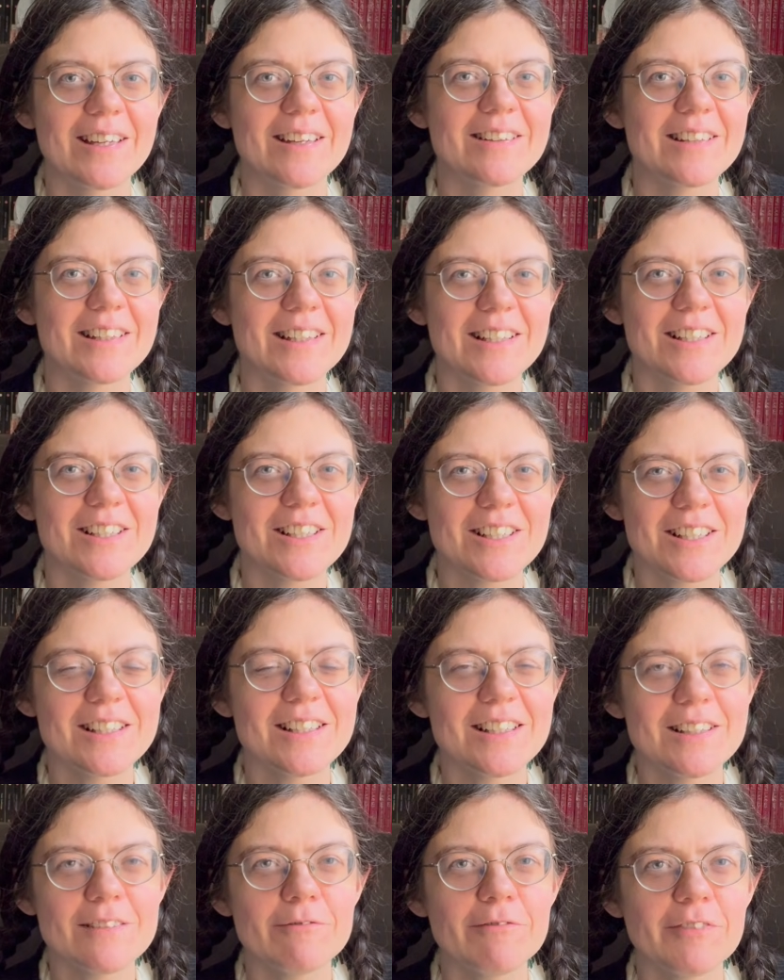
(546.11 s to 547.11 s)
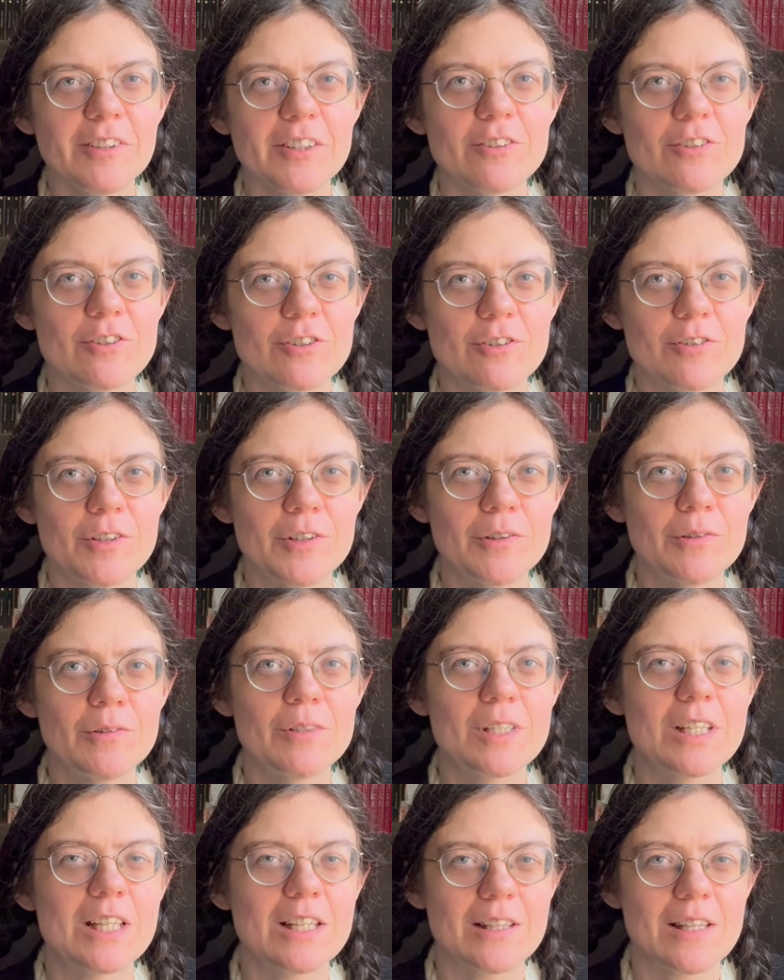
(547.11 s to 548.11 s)
is that it just didn't feel true
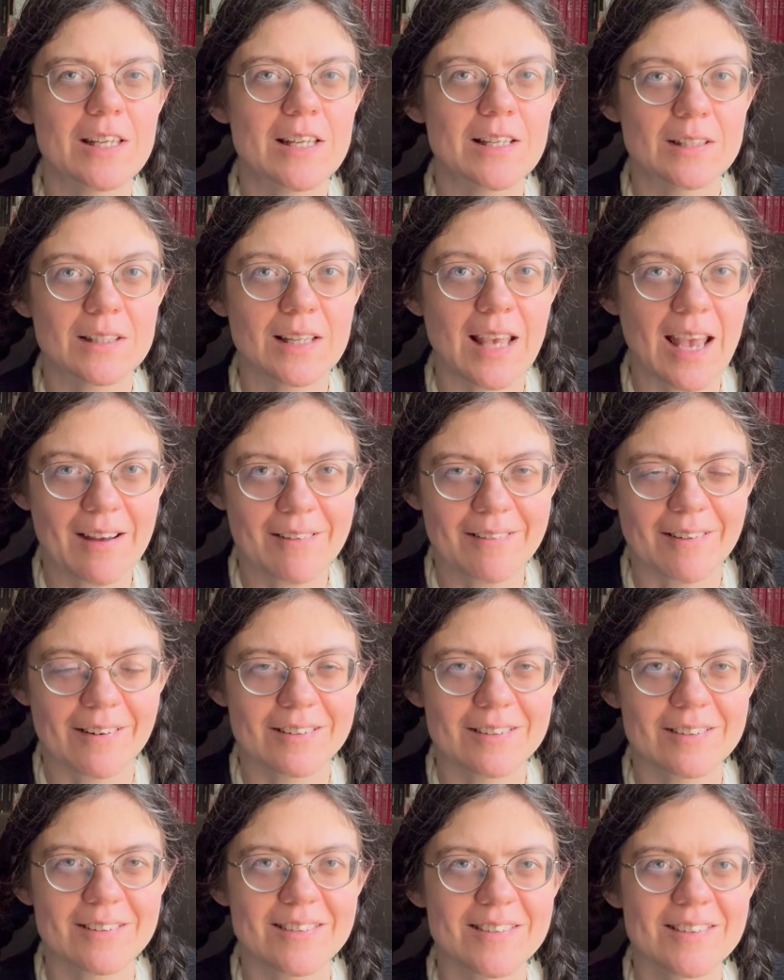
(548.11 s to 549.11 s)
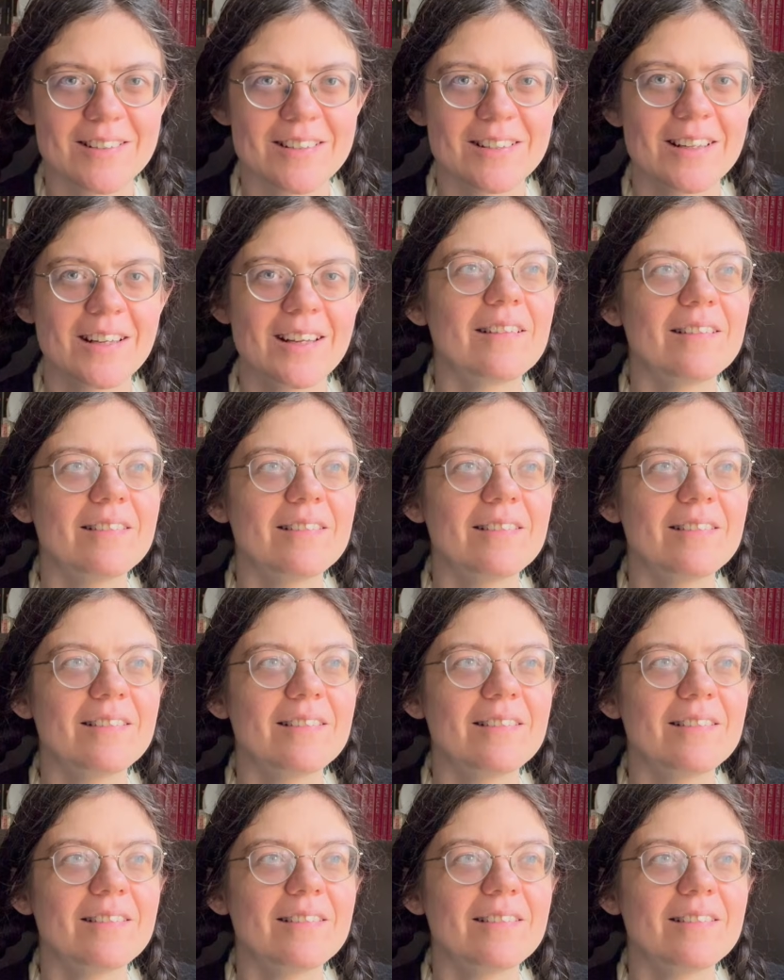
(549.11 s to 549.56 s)
to these characters.